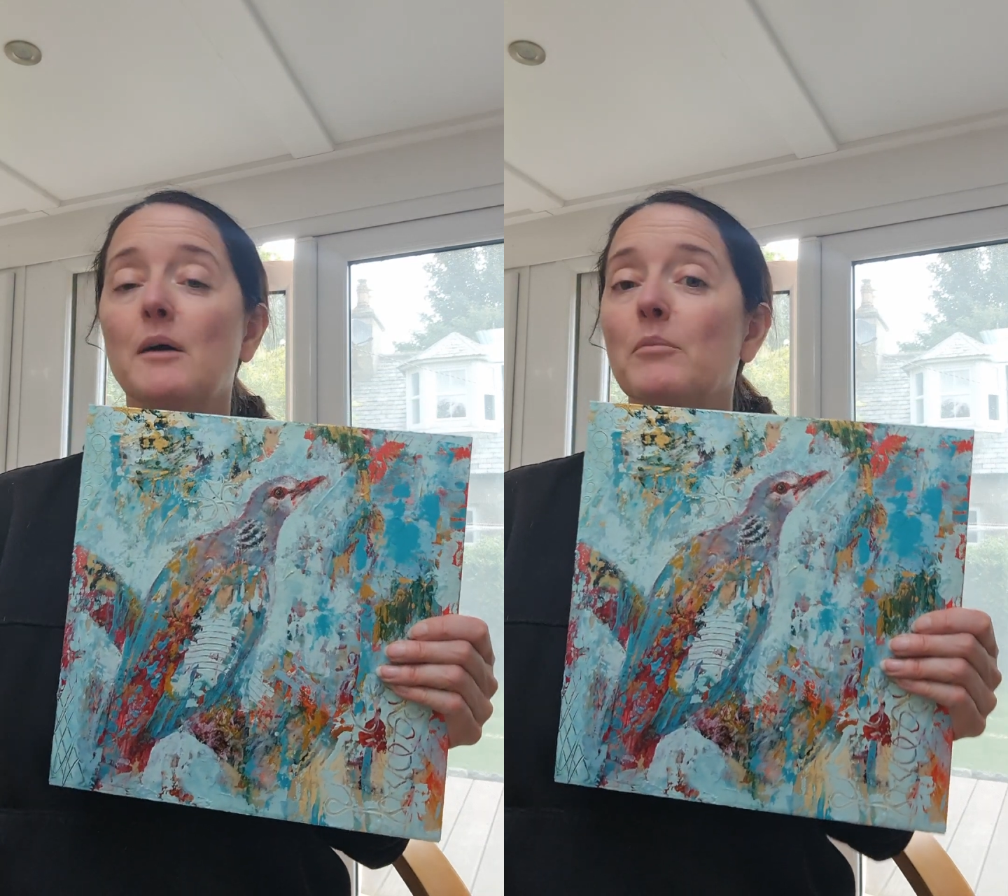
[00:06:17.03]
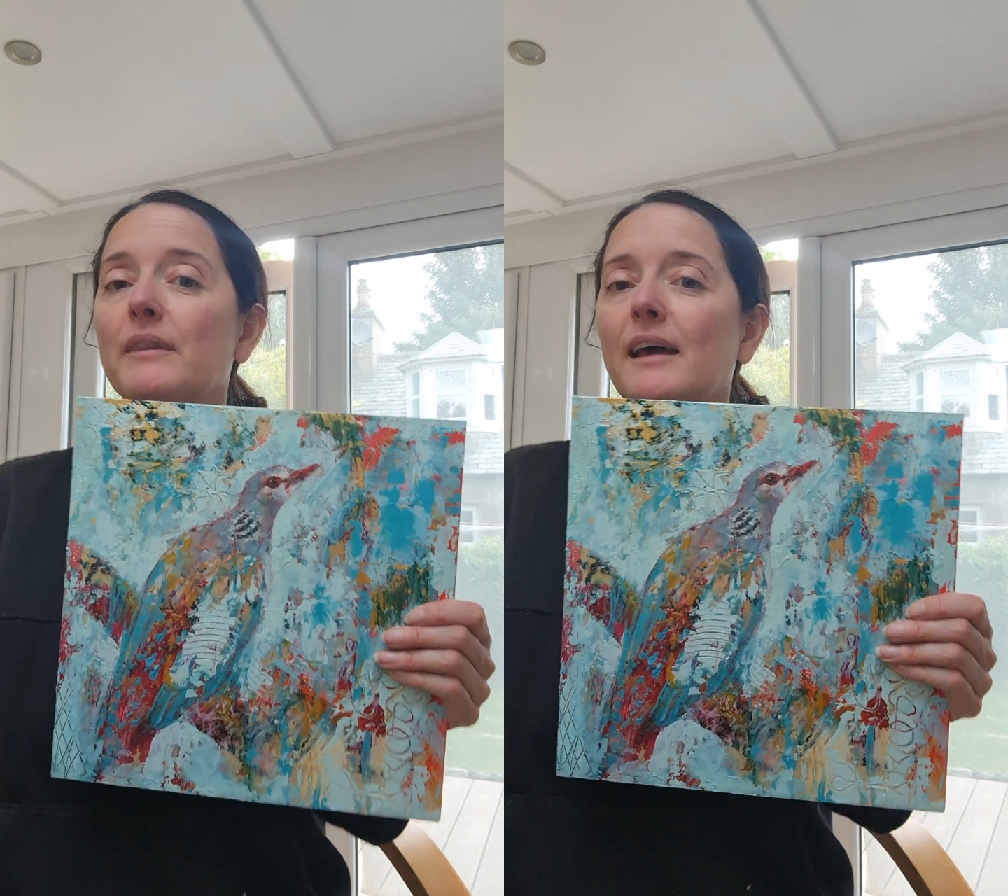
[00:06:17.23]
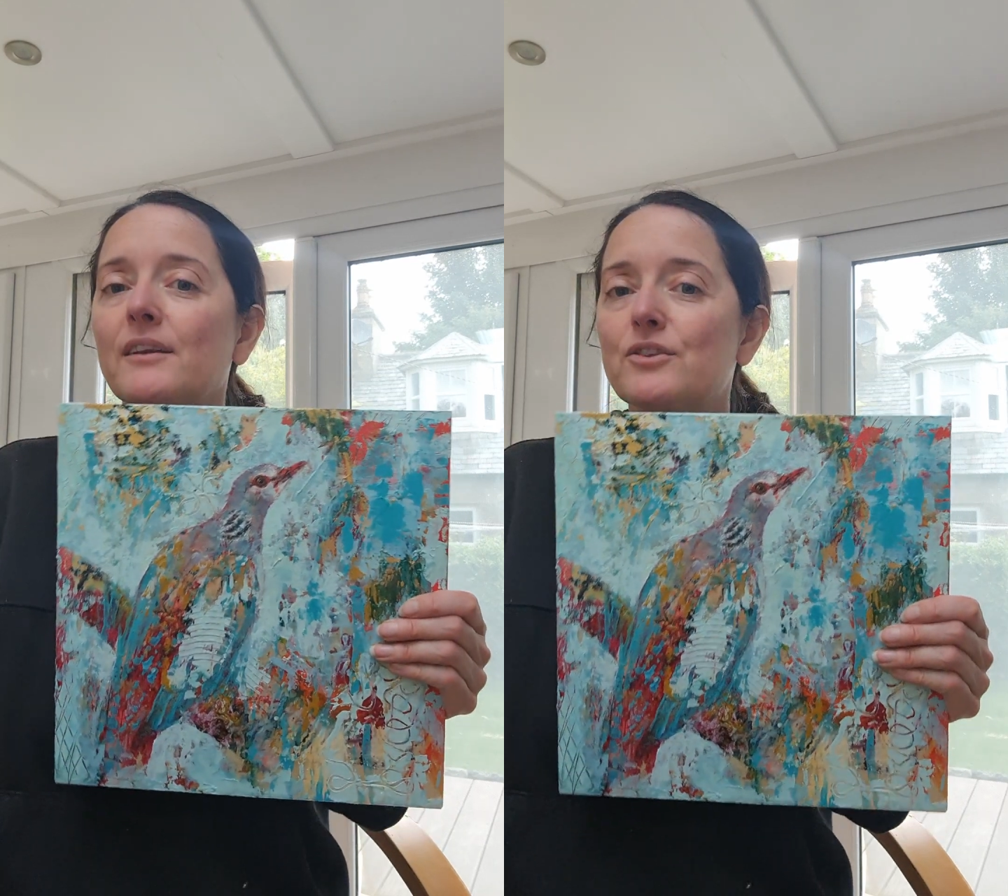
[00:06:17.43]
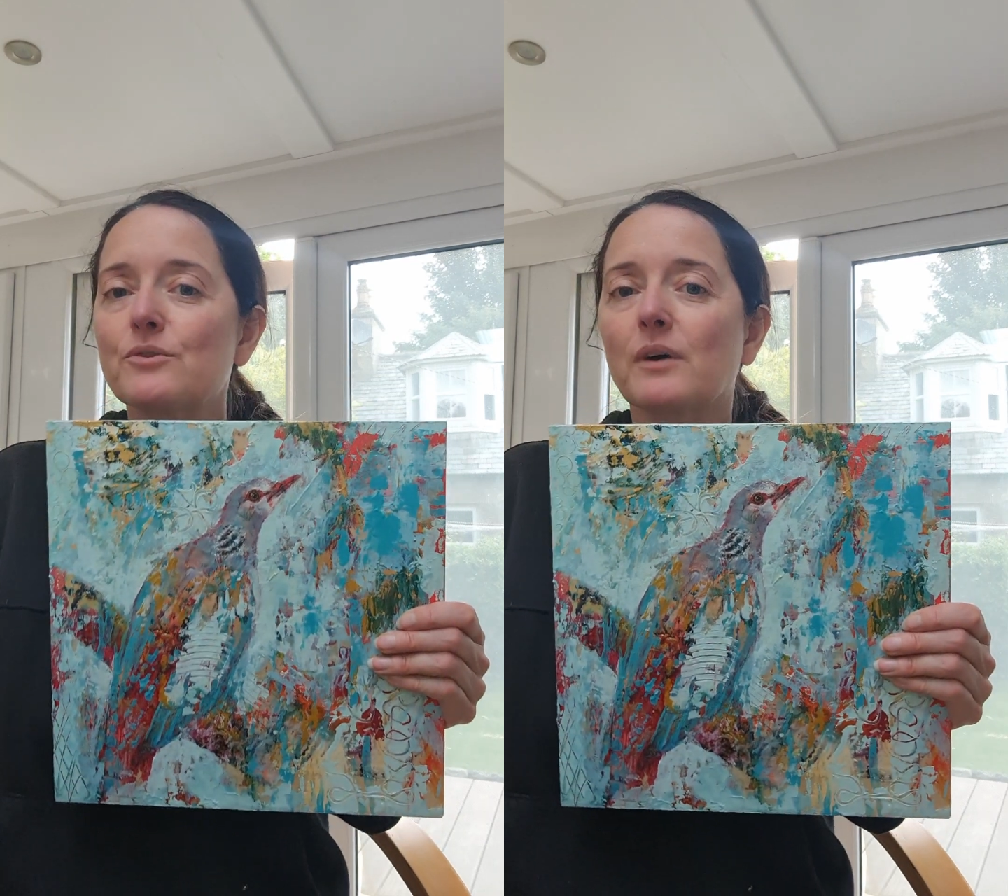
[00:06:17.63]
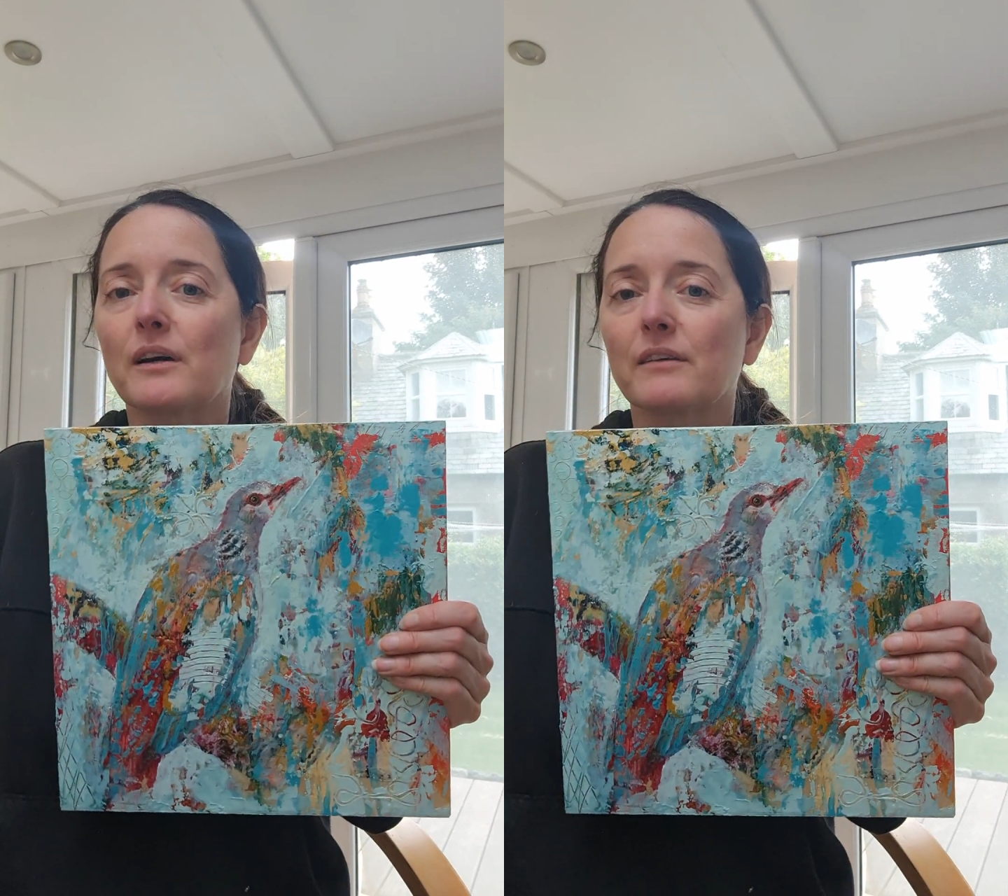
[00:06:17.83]
But then
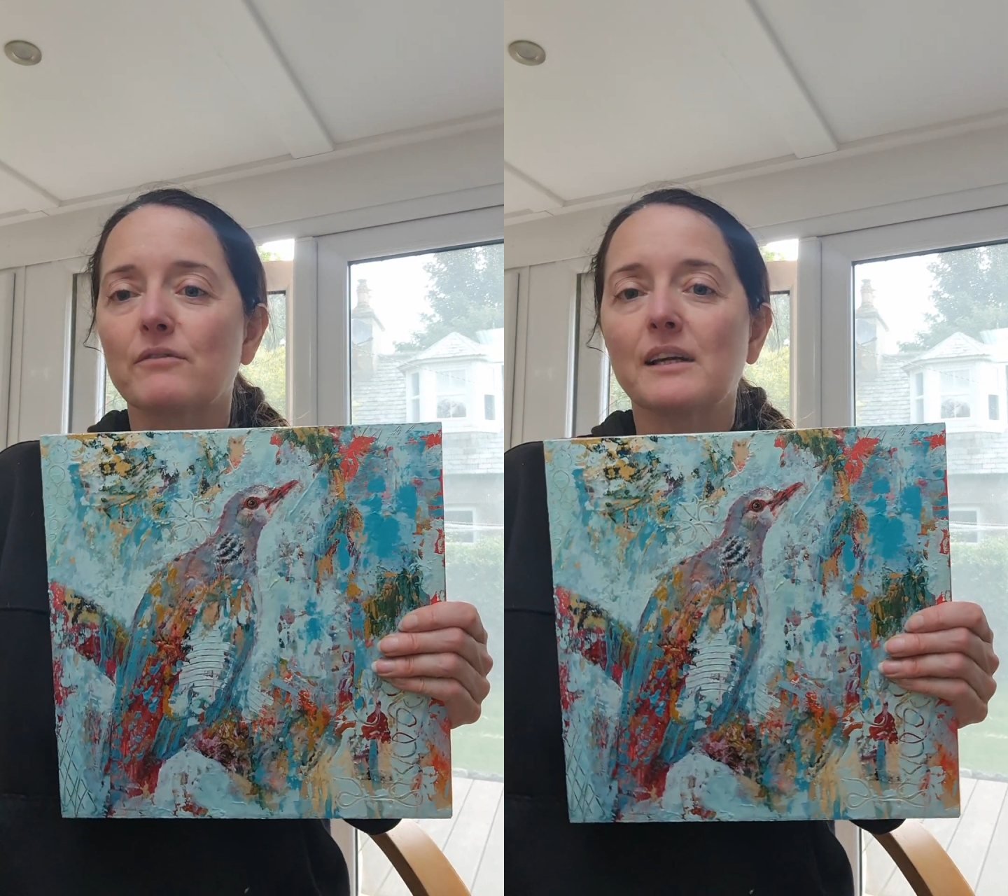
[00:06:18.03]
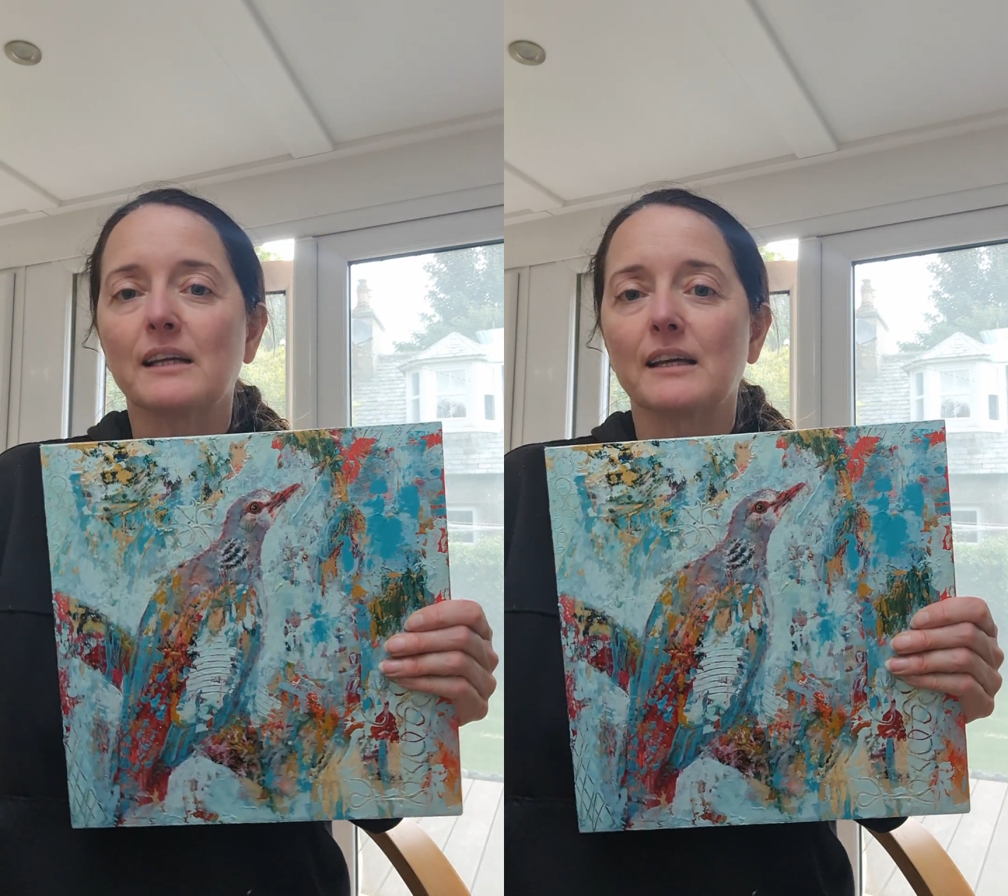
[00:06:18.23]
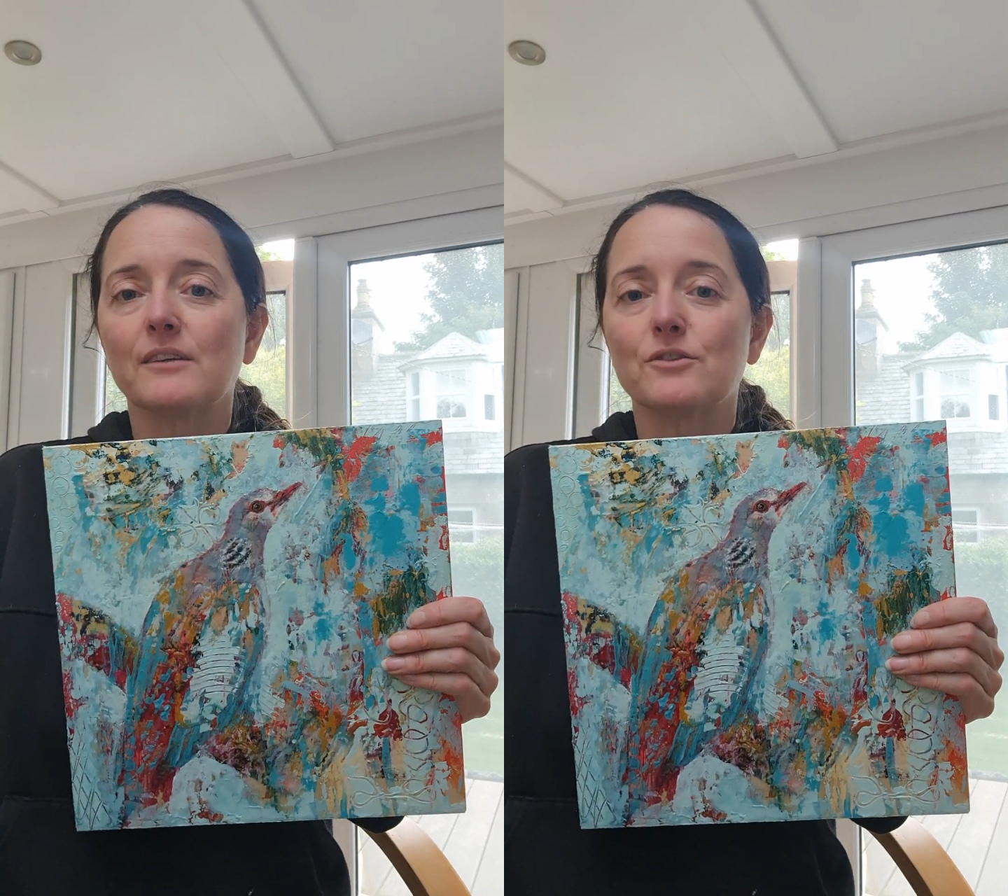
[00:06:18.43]
do I really?